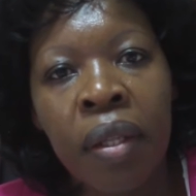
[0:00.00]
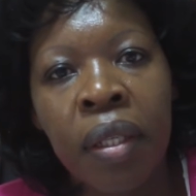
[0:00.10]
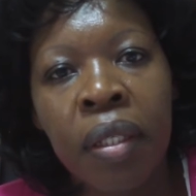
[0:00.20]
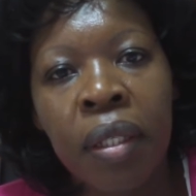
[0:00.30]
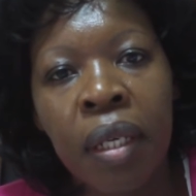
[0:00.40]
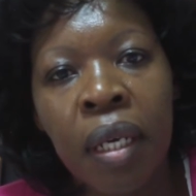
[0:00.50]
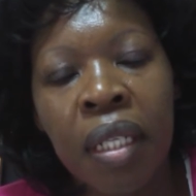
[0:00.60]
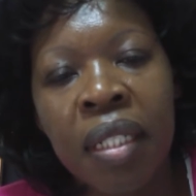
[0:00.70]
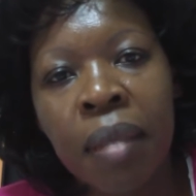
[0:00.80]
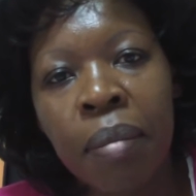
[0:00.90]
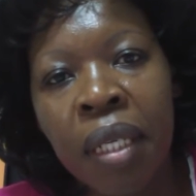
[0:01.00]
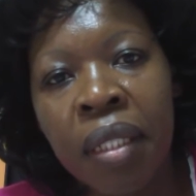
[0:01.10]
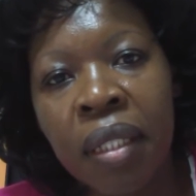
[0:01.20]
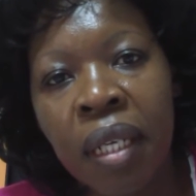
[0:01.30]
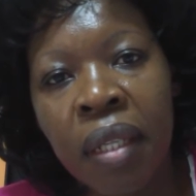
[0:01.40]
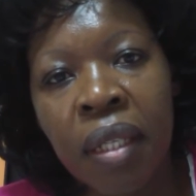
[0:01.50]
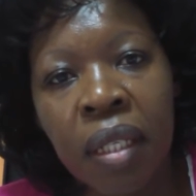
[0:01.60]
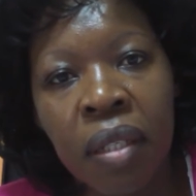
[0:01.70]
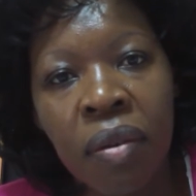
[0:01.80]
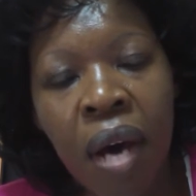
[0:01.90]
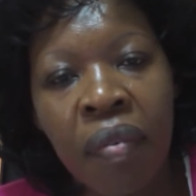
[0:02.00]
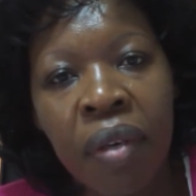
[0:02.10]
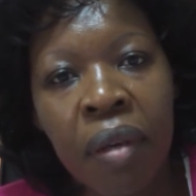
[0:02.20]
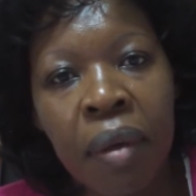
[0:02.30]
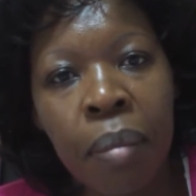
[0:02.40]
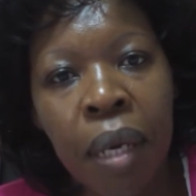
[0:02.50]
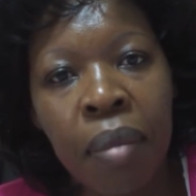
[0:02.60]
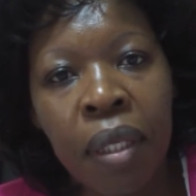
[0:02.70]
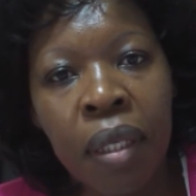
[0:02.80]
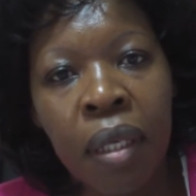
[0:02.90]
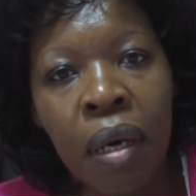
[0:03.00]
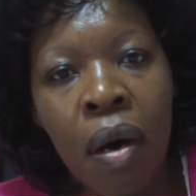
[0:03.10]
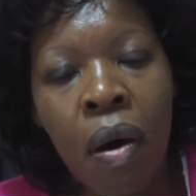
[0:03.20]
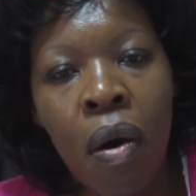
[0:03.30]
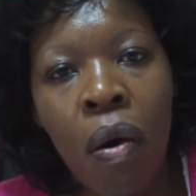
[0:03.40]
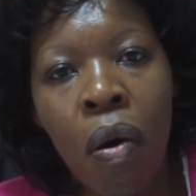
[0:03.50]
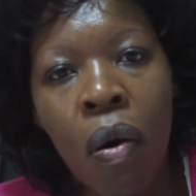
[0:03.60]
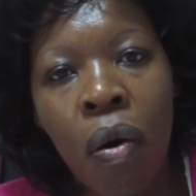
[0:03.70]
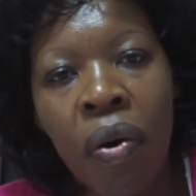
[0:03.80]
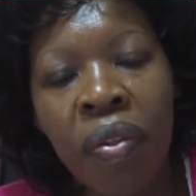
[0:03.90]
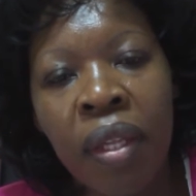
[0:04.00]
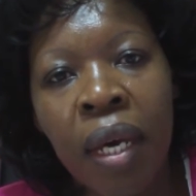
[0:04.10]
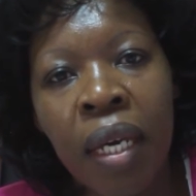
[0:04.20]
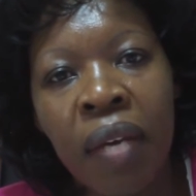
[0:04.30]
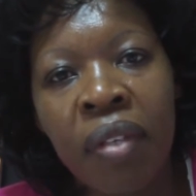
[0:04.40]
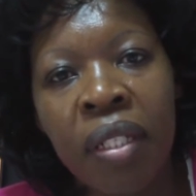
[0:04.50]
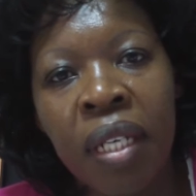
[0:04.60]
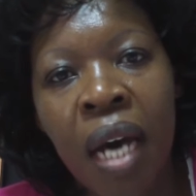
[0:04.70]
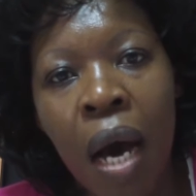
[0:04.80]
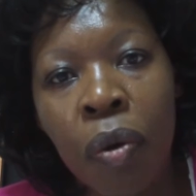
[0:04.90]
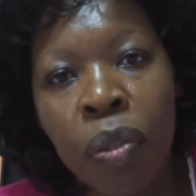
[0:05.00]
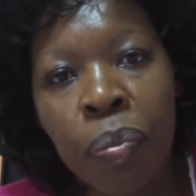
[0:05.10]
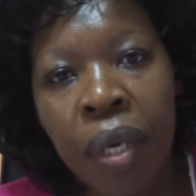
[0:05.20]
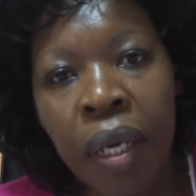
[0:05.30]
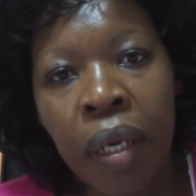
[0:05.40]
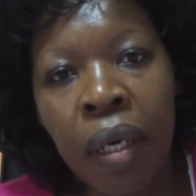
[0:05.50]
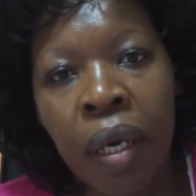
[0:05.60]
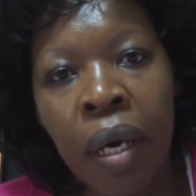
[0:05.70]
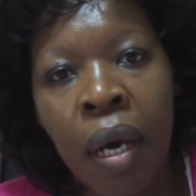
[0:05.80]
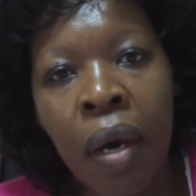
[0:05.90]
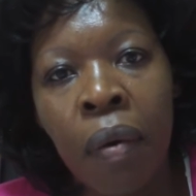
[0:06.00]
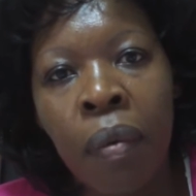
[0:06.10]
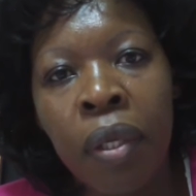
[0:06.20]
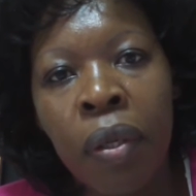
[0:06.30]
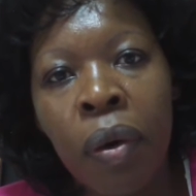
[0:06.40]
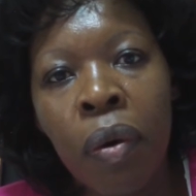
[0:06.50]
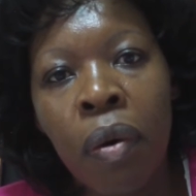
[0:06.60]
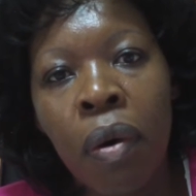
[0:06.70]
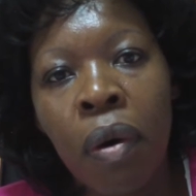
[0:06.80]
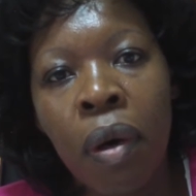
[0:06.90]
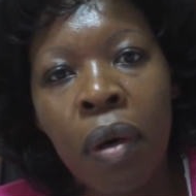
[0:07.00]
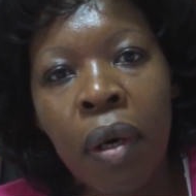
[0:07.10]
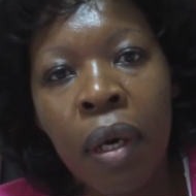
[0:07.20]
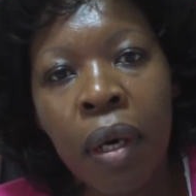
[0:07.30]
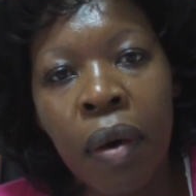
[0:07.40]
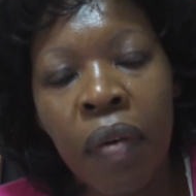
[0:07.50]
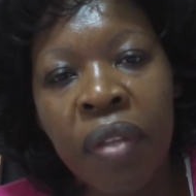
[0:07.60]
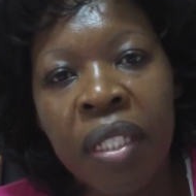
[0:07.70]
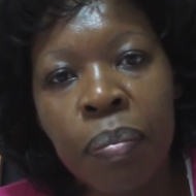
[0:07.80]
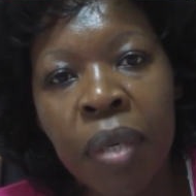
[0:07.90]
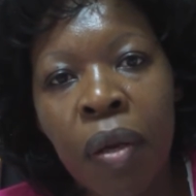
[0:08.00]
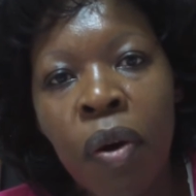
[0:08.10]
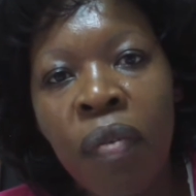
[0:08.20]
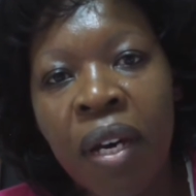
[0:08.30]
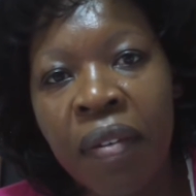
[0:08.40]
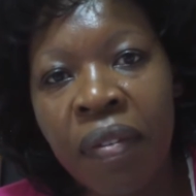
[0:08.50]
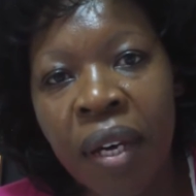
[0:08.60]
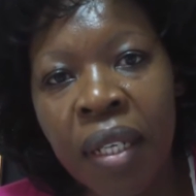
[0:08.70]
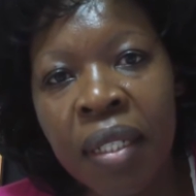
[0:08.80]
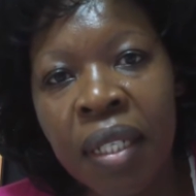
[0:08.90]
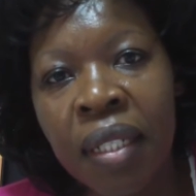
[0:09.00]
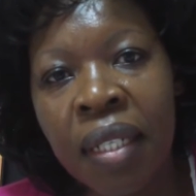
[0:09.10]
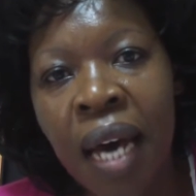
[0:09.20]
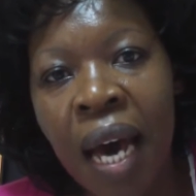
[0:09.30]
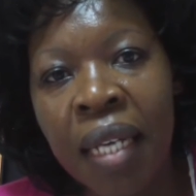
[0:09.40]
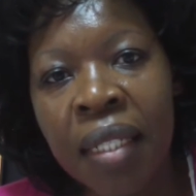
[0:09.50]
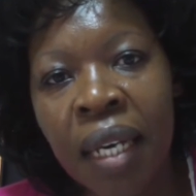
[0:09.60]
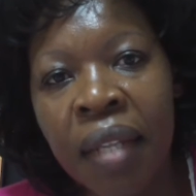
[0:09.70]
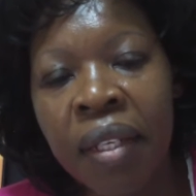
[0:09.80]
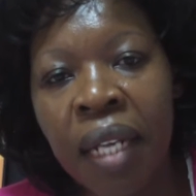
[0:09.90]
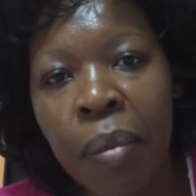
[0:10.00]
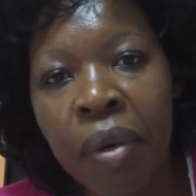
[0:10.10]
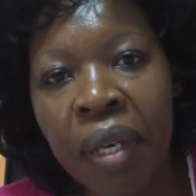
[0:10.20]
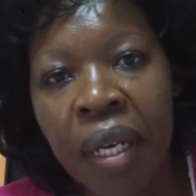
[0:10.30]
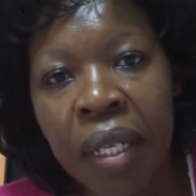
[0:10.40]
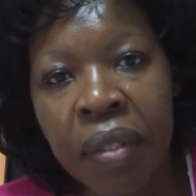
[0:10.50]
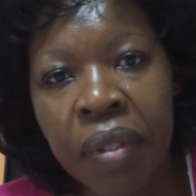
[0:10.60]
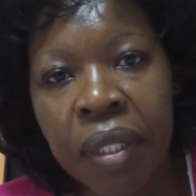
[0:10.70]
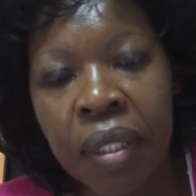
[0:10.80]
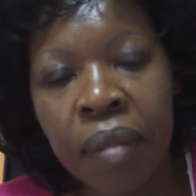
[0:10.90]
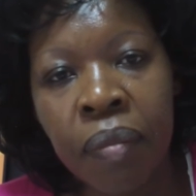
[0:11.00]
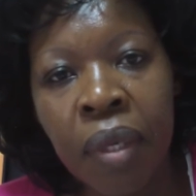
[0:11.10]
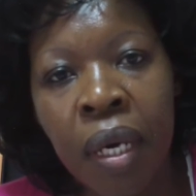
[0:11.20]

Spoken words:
this instability in the Central African Republic, or the EVD outbreak, we know of the spillover effects that it has in the neighbouring countries.